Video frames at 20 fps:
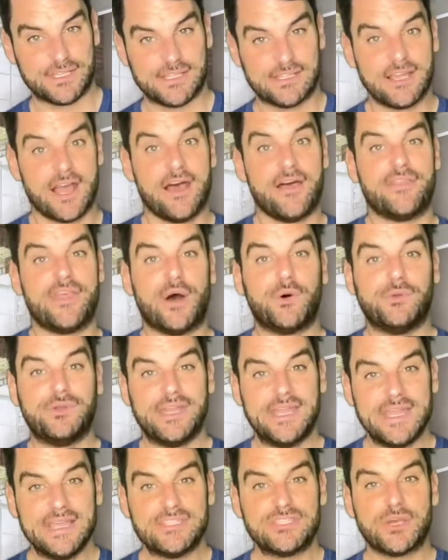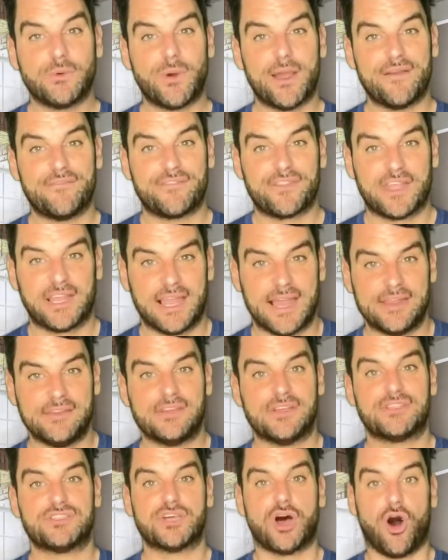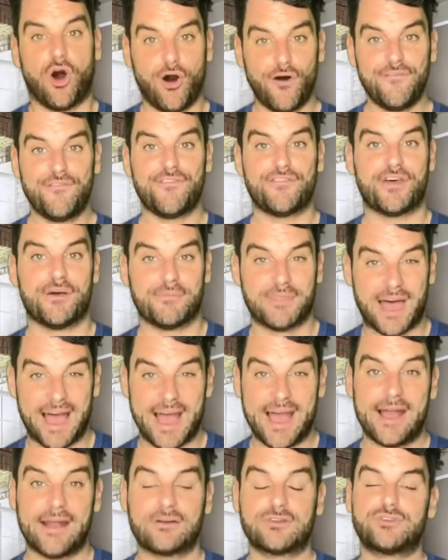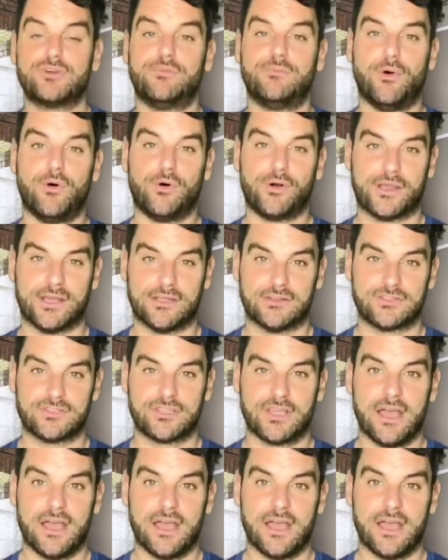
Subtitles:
they'll need to wait for the lender to offer them the actual mortgage.